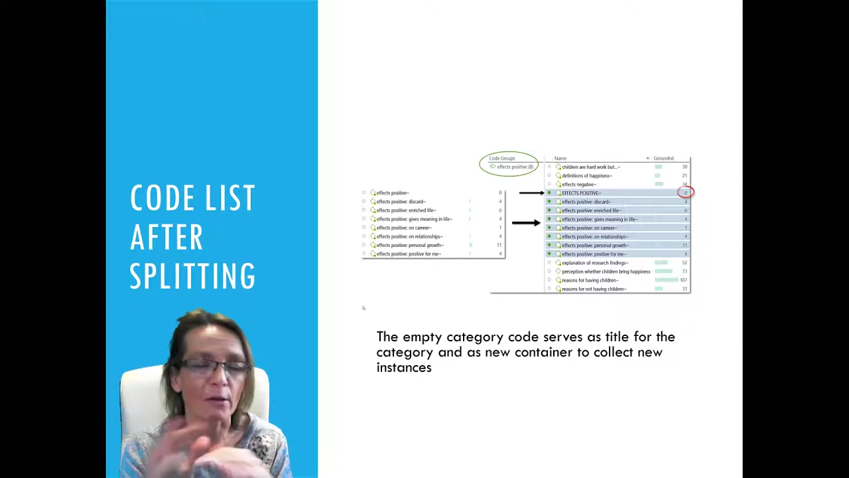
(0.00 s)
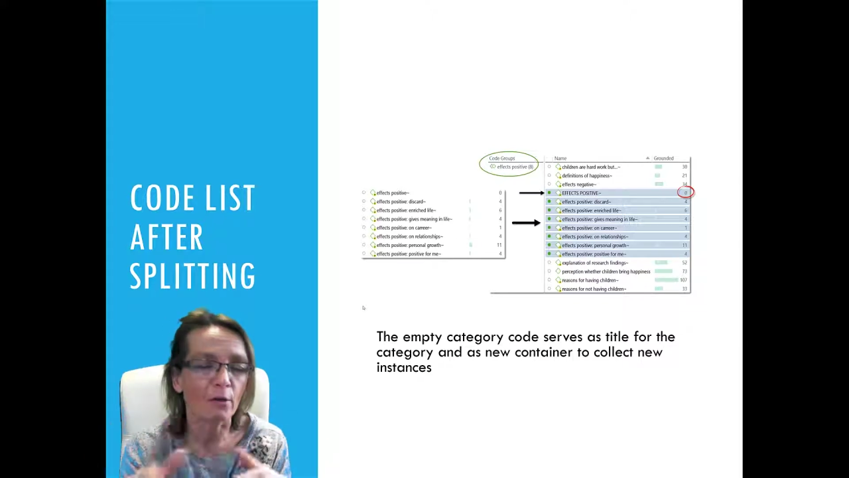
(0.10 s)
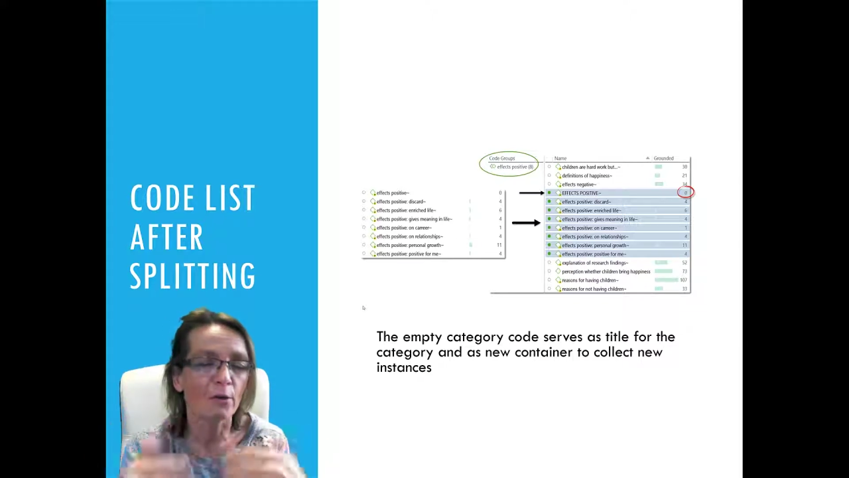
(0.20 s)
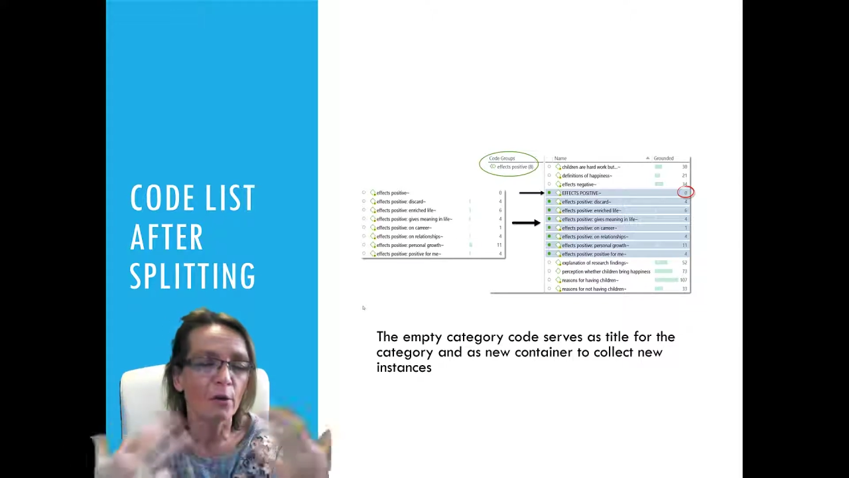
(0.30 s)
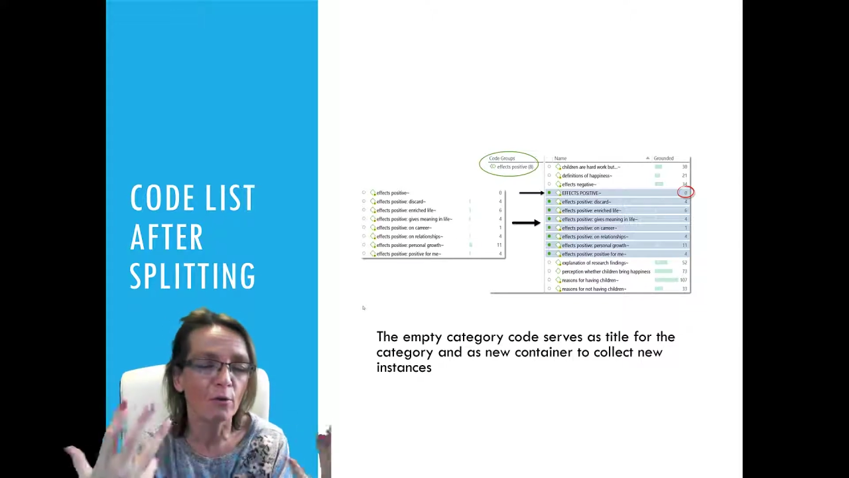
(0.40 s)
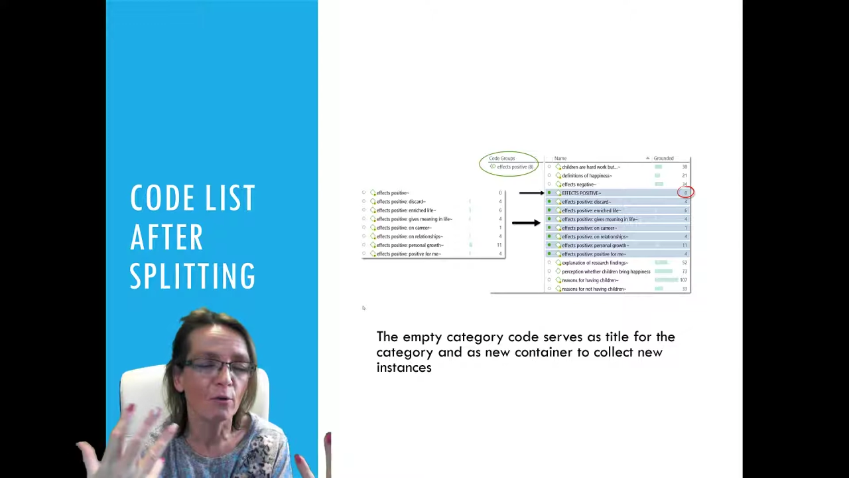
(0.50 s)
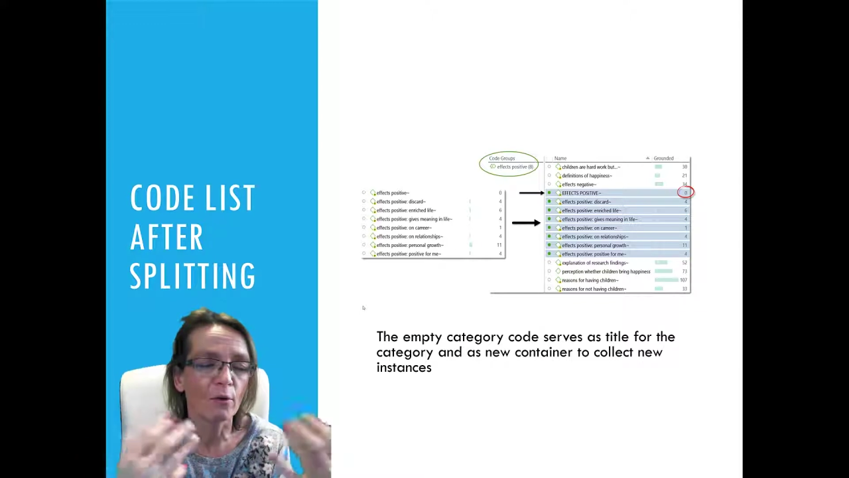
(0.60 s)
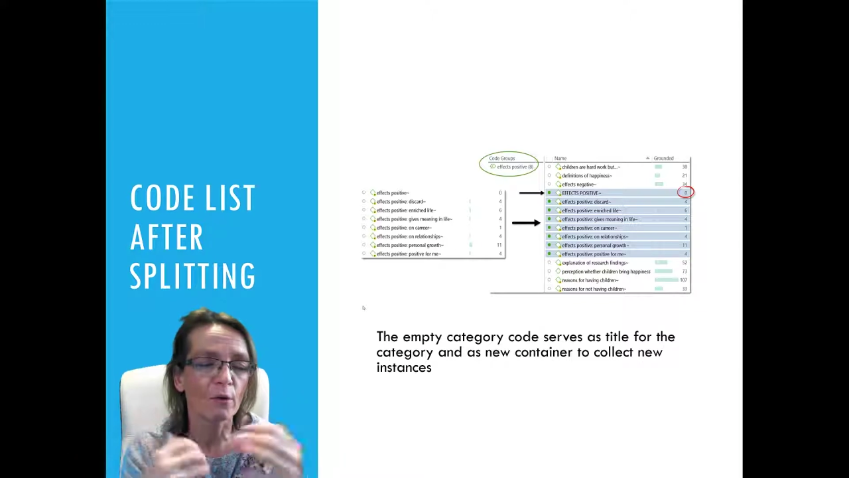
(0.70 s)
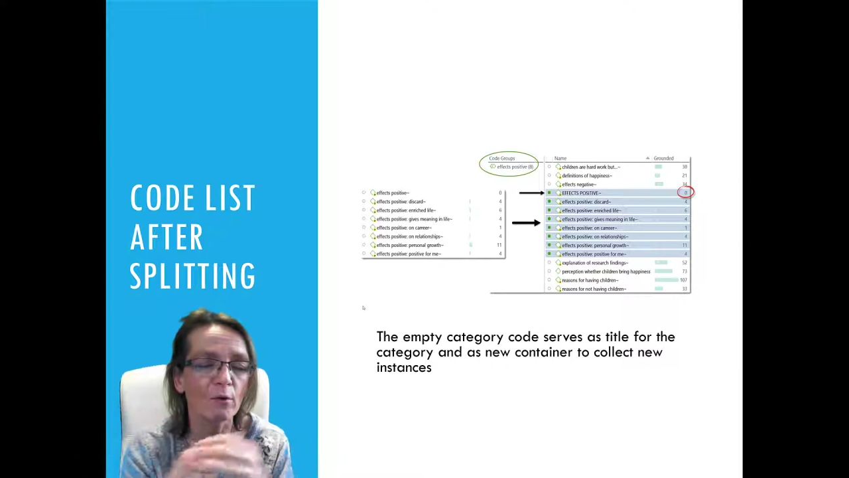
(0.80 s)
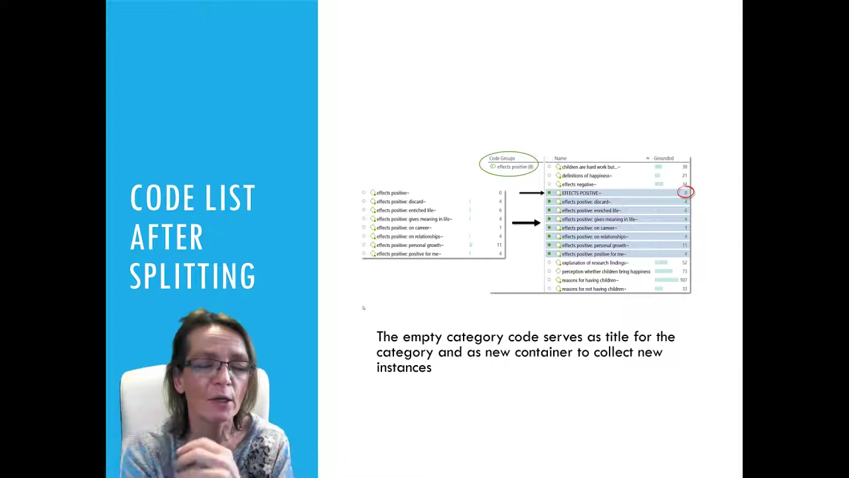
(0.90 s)

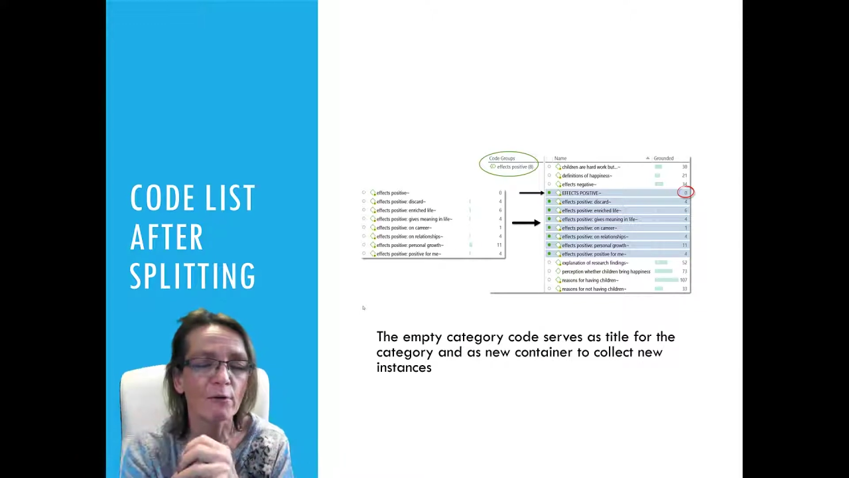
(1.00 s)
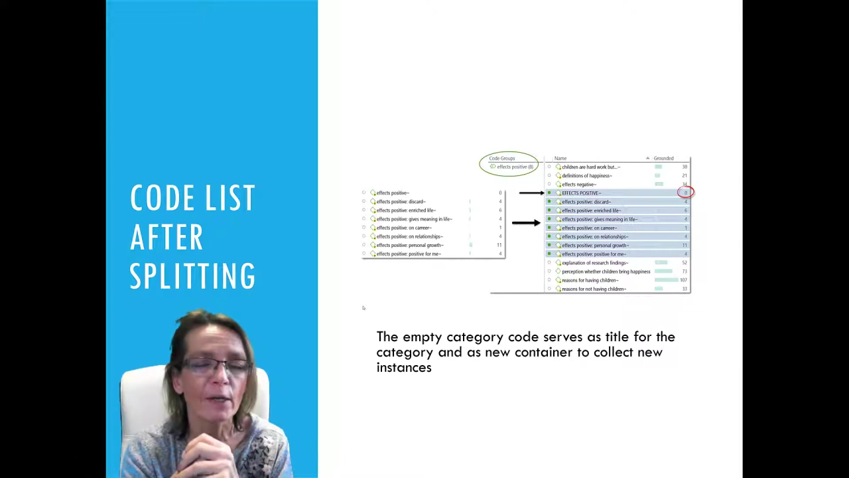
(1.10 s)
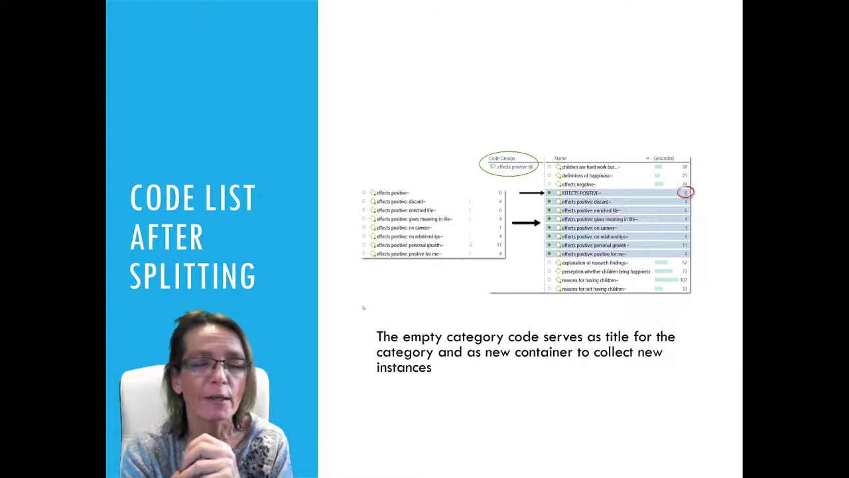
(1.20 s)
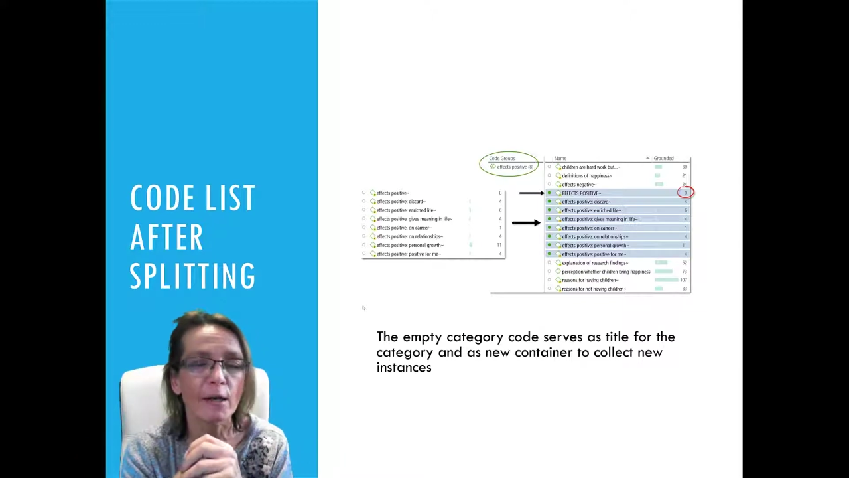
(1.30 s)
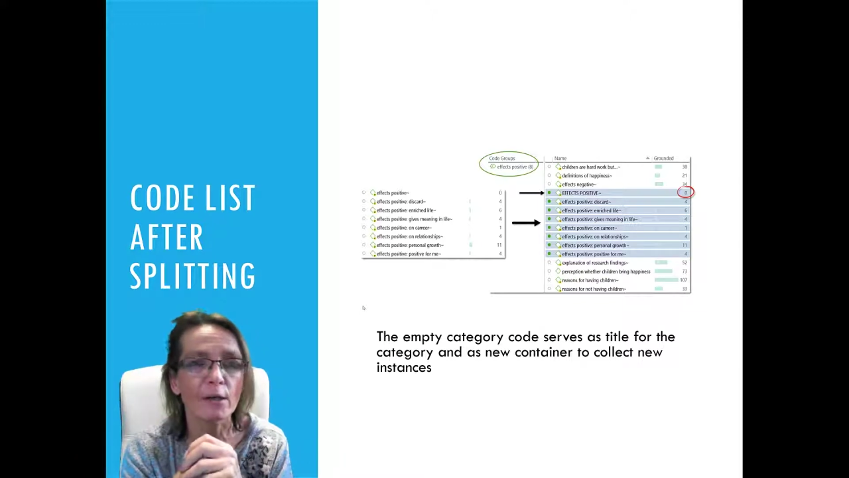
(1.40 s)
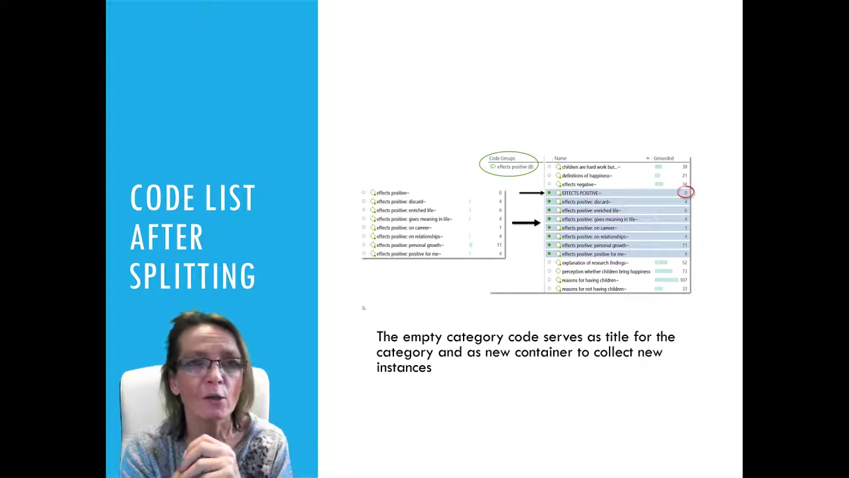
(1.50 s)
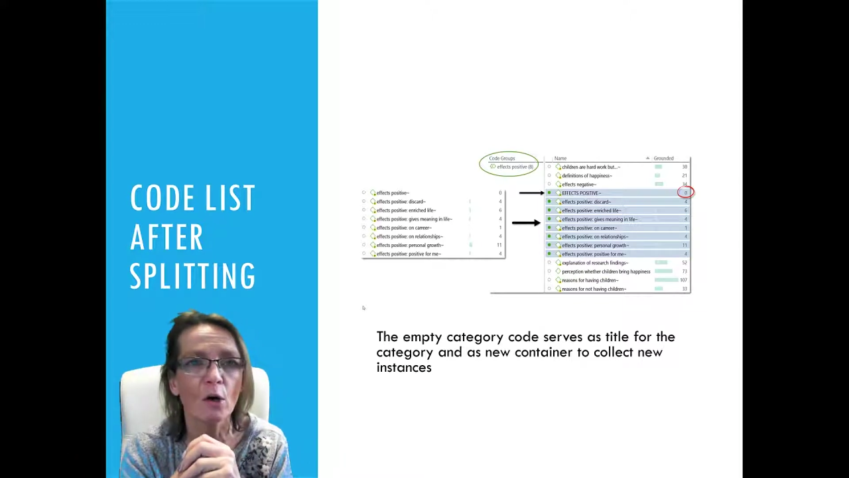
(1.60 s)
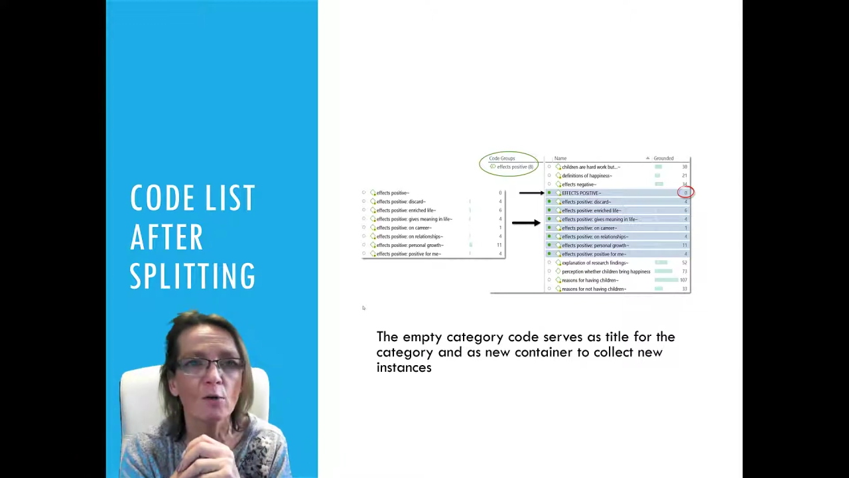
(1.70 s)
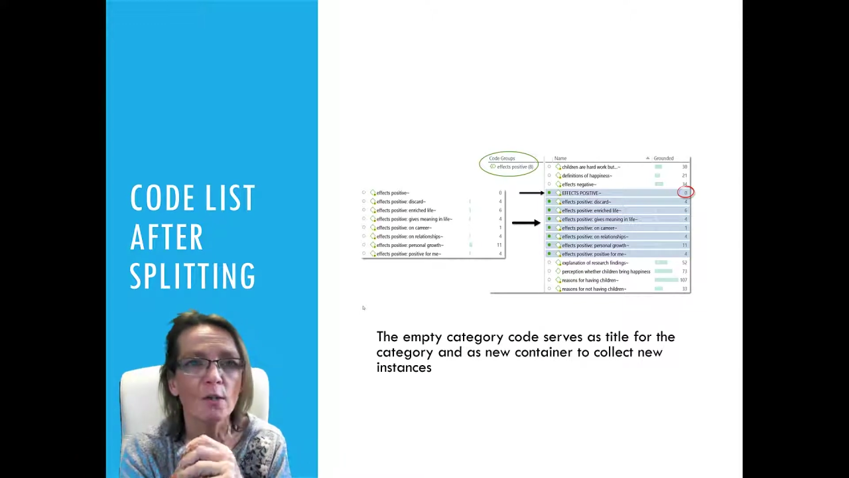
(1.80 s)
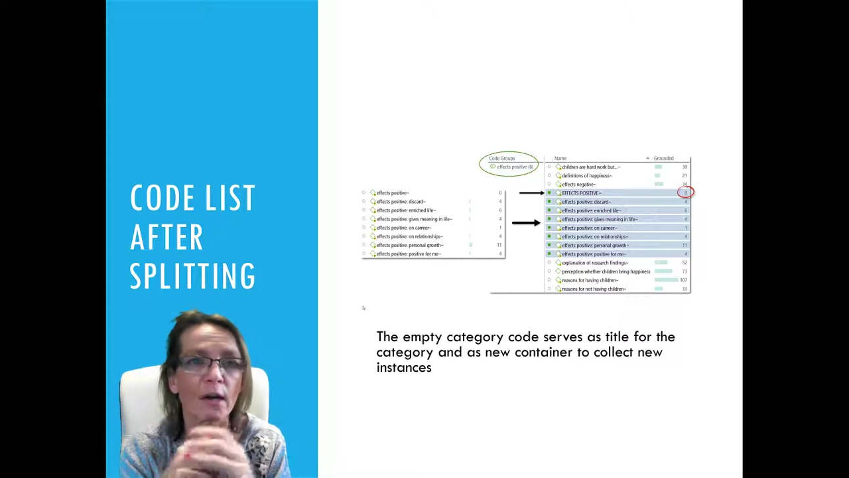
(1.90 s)
you recreate
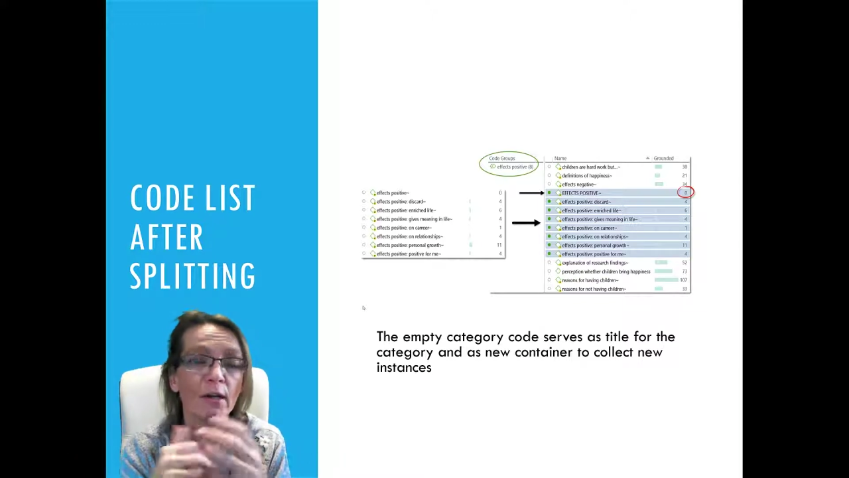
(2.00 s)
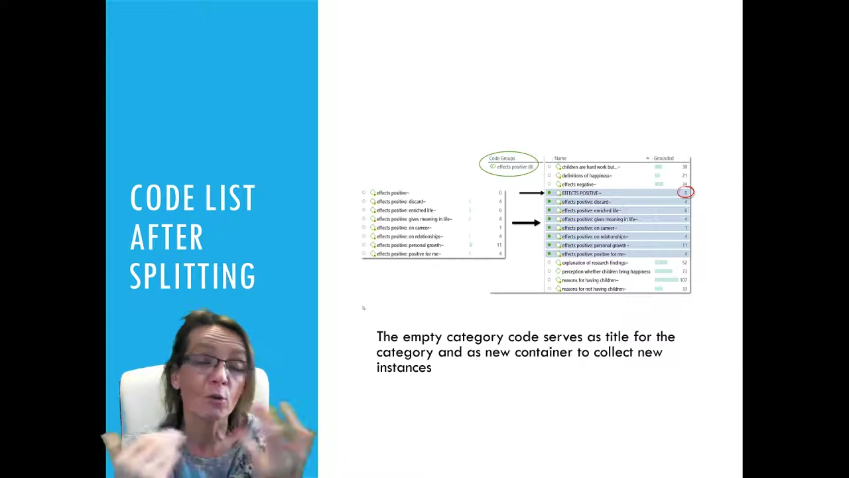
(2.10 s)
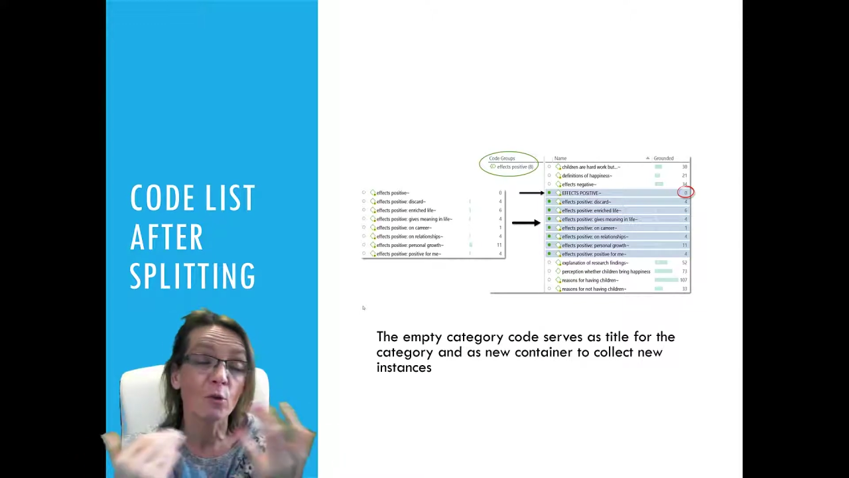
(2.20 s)
that code.